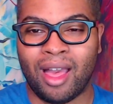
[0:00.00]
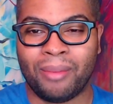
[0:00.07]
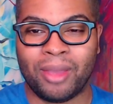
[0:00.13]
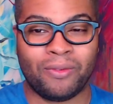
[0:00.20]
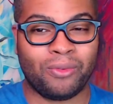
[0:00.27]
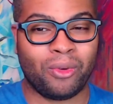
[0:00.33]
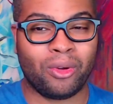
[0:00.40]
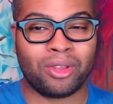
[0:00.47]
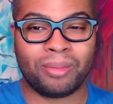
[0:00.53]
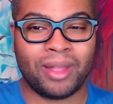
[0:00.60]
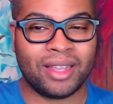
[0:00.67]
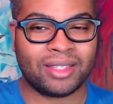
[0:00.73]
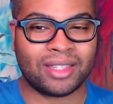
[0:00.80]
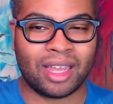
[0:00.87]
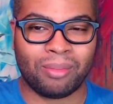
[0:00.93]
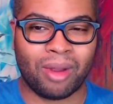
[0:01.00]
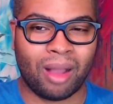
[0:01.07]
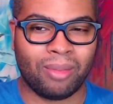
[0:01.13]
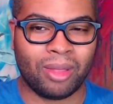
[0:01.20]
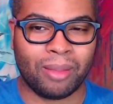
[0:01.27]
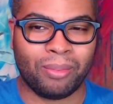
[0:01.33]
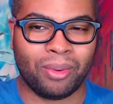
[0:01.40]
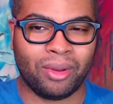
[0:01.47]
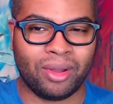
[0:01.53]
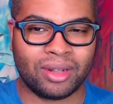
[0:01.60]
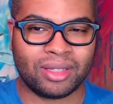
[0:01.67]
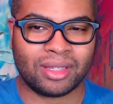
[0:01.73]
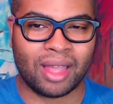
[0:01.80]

in fourth place I'd probably put